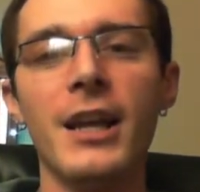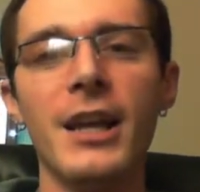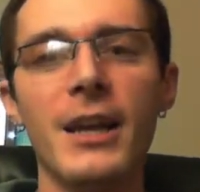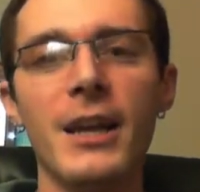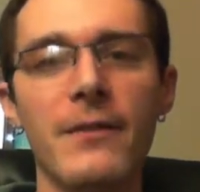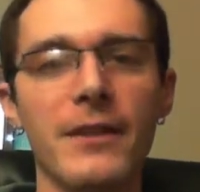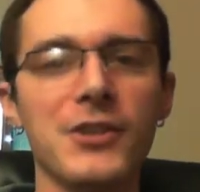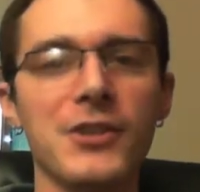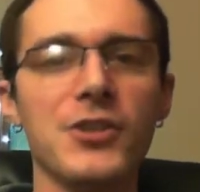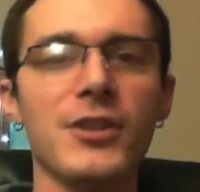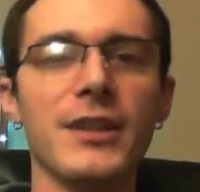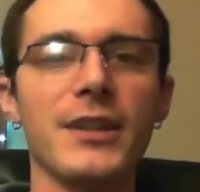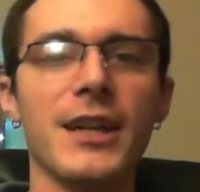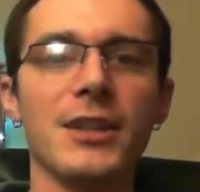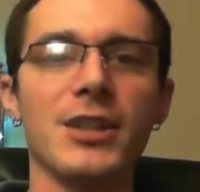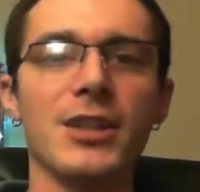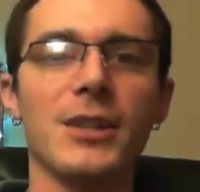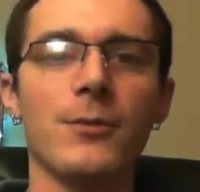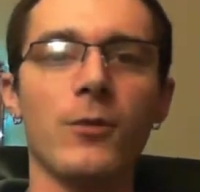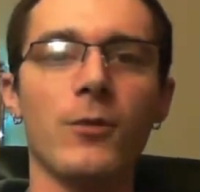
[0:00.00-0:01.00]
Eventually, I
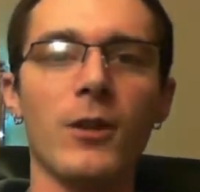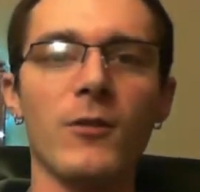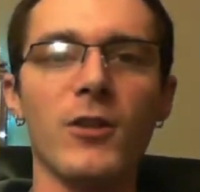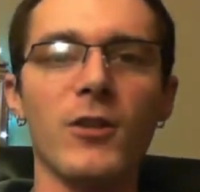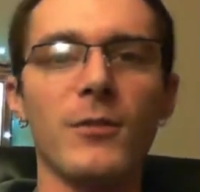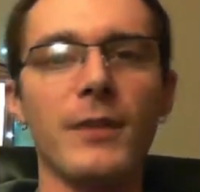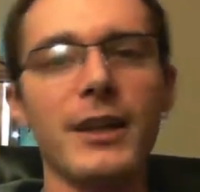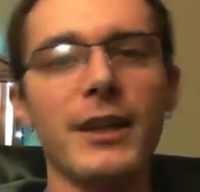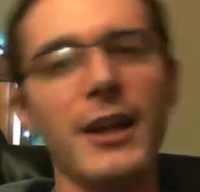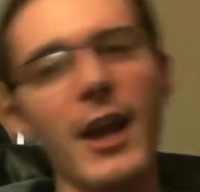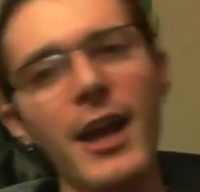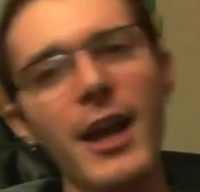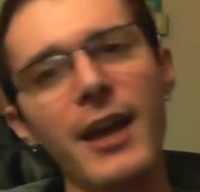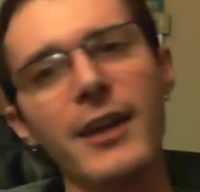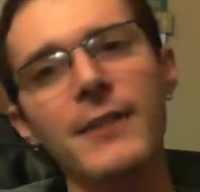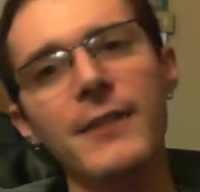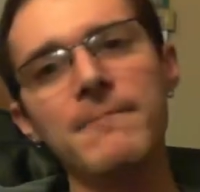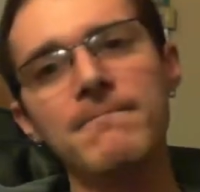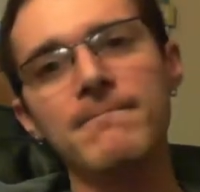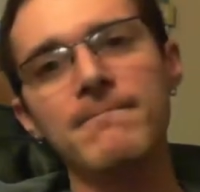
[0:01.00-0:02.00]
got to the point where I'm like,
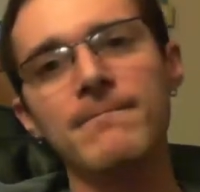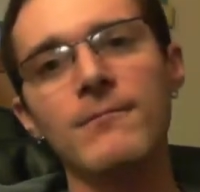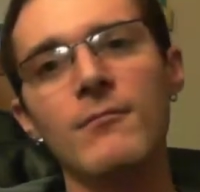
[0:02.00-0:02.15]
hey,